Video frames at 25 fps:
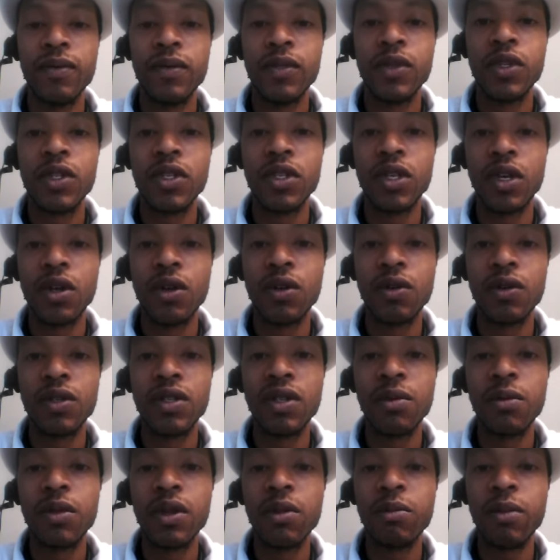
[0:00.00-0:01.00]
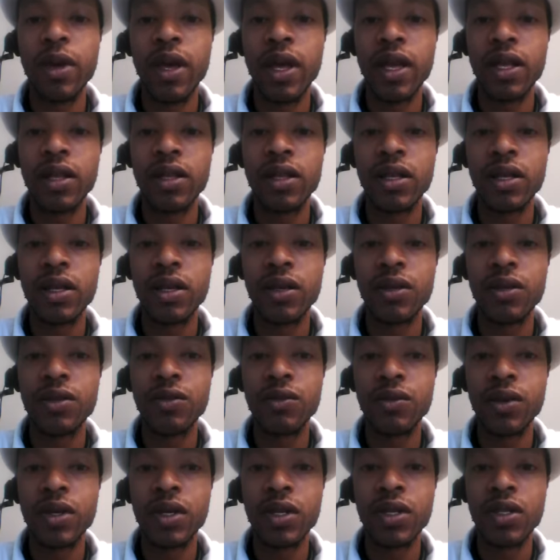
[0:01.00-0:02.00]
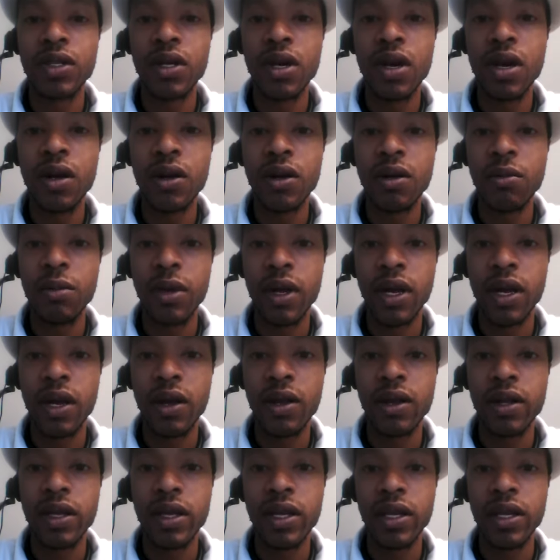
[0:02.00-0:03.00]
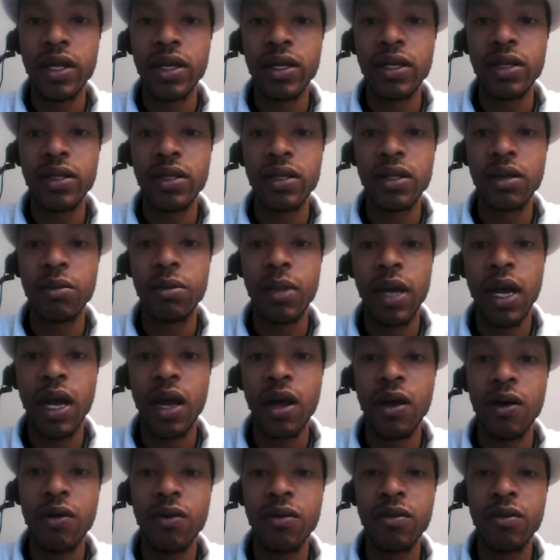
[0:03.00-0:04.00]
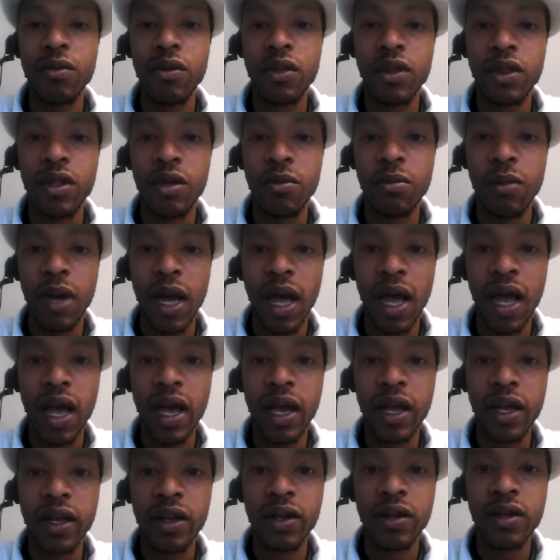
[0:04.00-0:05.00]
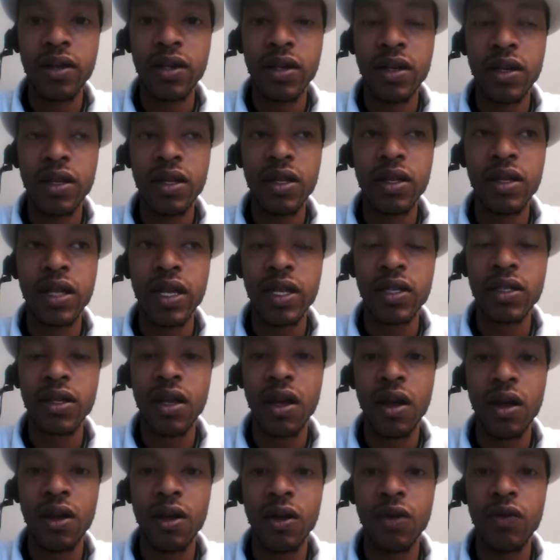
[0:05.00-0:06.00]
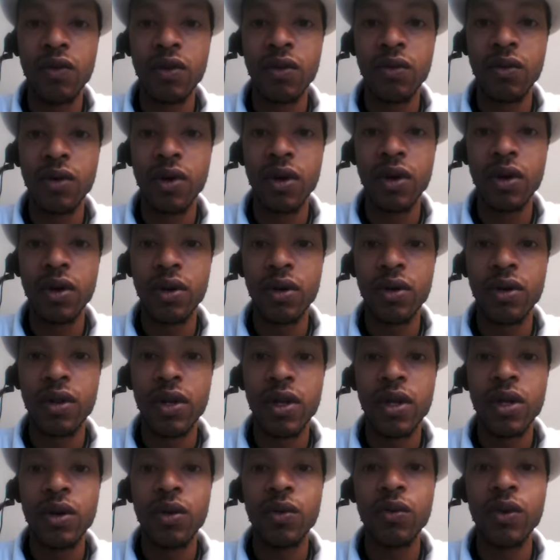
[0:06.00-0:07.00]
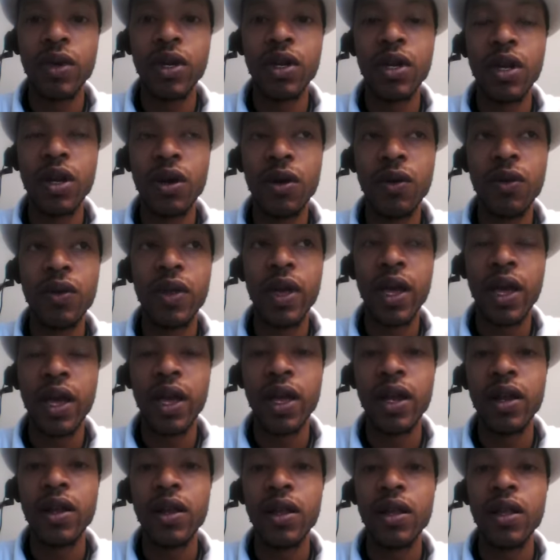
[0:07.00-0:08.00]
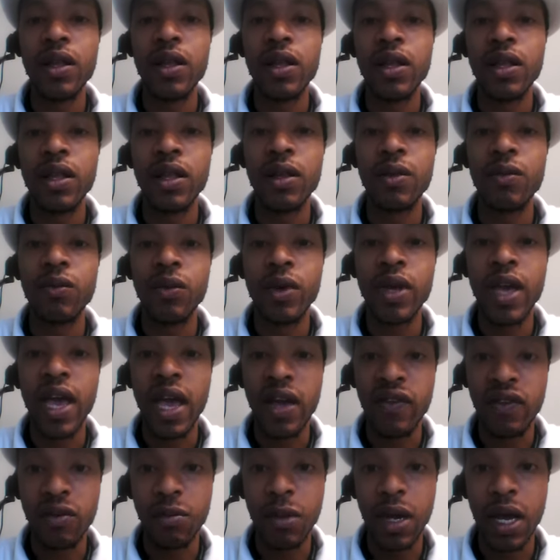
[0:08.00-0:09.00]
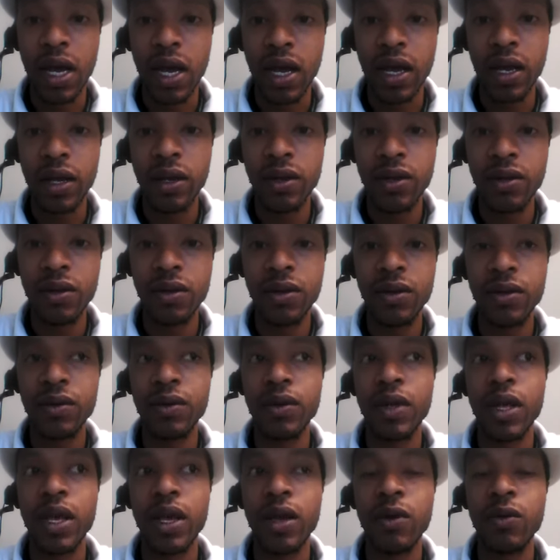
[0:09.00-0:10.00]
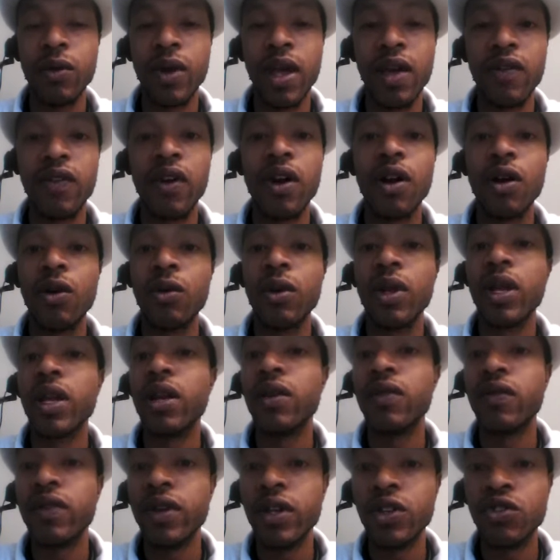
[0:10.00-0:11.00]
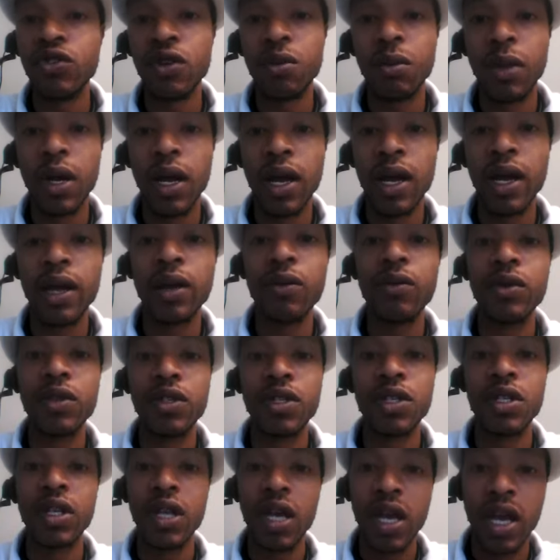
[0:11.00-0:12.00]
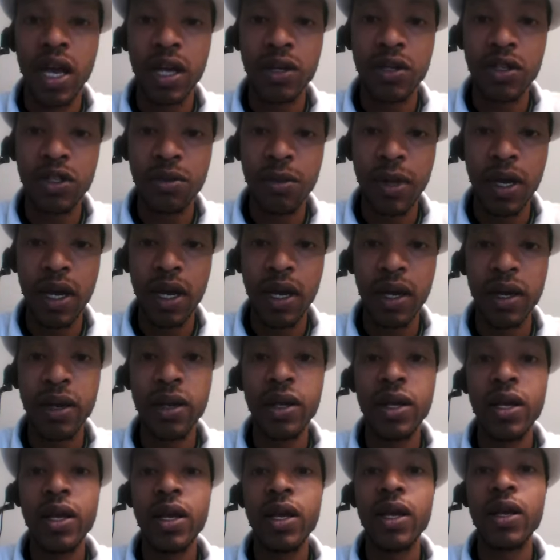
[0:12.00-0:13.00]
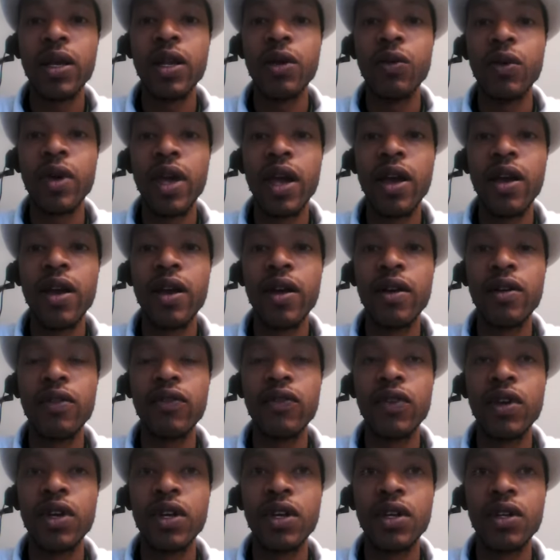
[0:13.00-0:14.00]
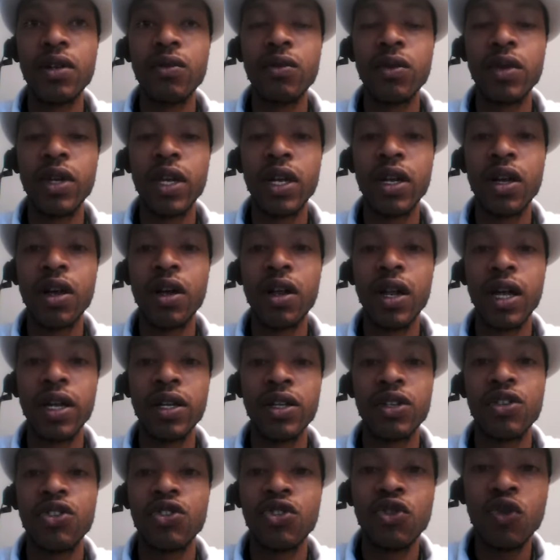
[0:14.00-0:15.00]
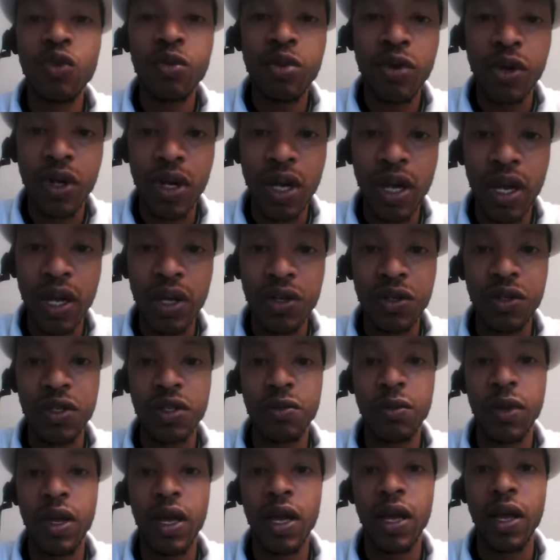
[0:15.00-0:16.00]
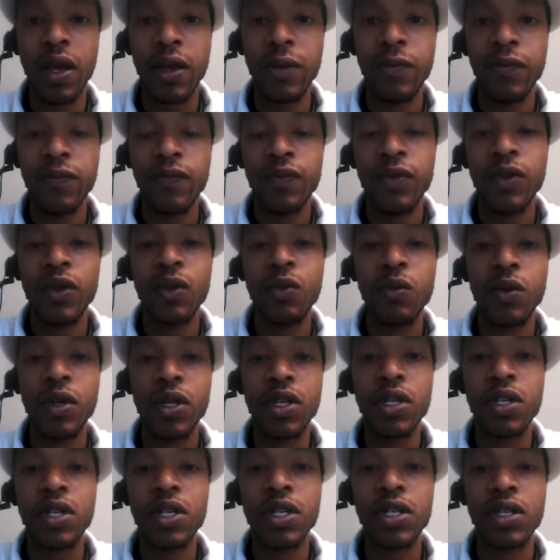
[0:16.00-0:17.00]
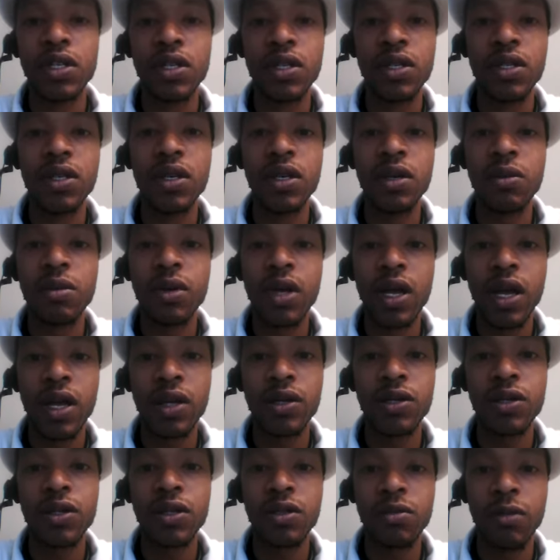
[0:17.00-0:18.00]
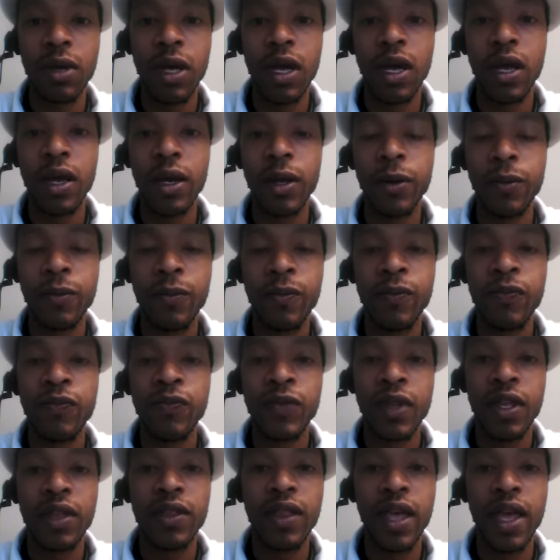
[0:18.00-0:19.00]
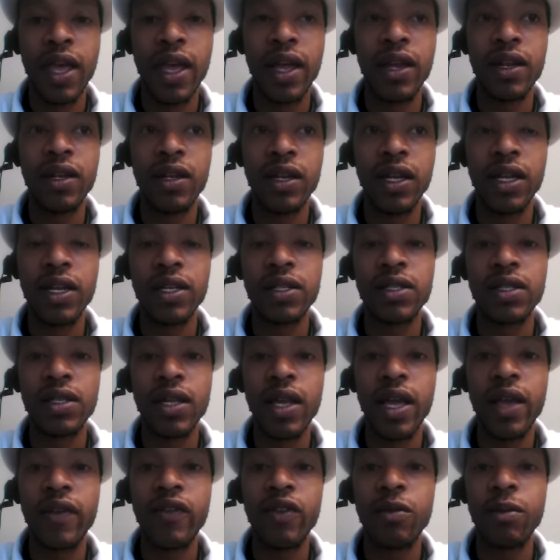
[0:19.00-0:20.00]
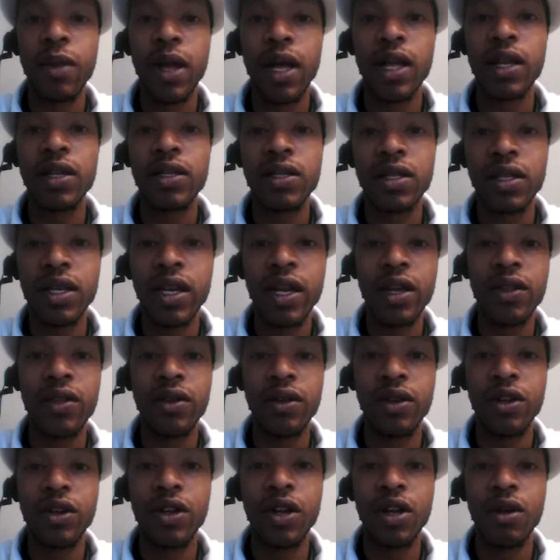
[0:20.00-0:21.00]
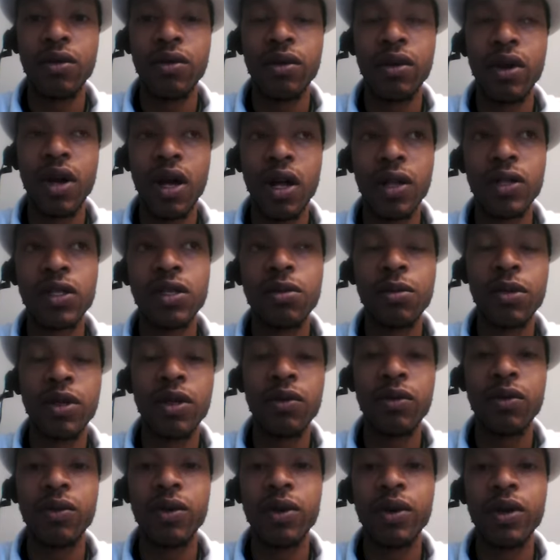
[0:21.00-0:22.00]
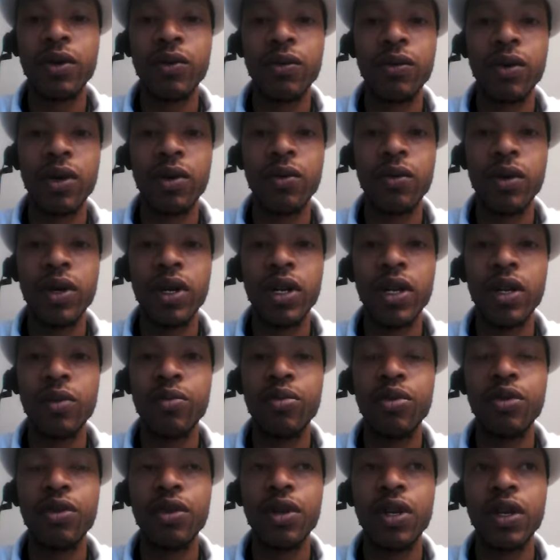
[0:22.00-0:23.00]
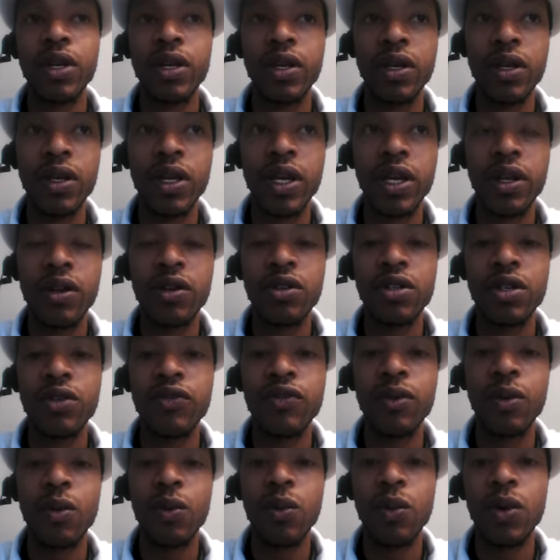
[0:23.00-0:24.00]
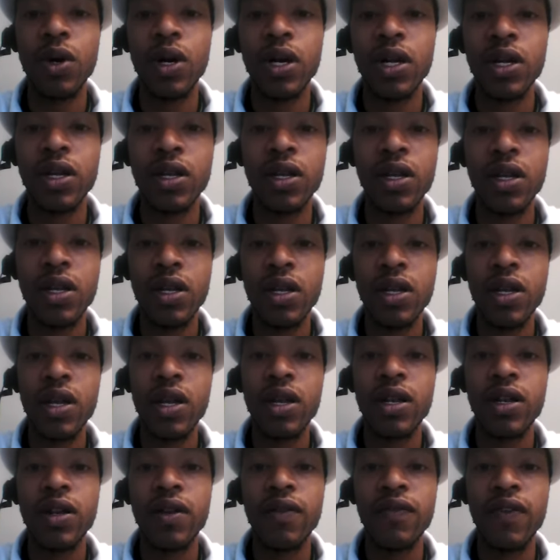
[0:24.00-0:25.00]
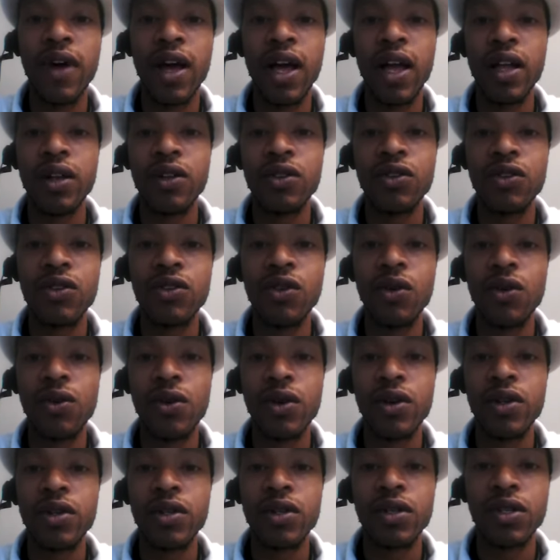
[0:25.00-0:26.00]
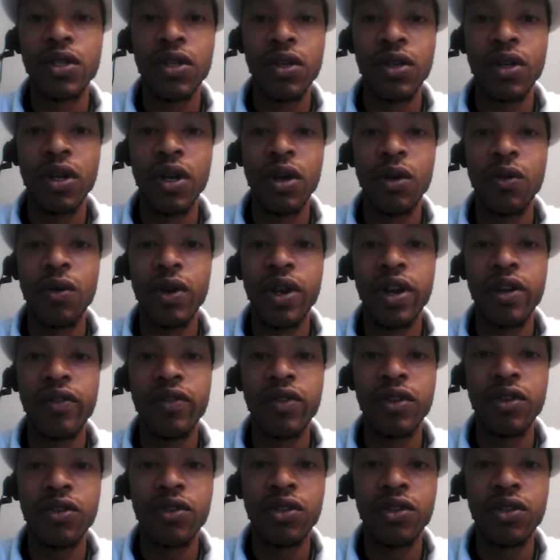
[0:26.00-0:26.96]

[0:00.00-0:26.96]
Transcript: So some of the main things we can talk about is about the mind that's all over the world. We know that we have a mind, and we have our own individual mind, which is the conscious mind. Then we have what they call like the superconscious mind, which is the subconscious mind that links everybody together. You know, we're really pulling energy from one divine source, you know, whatever you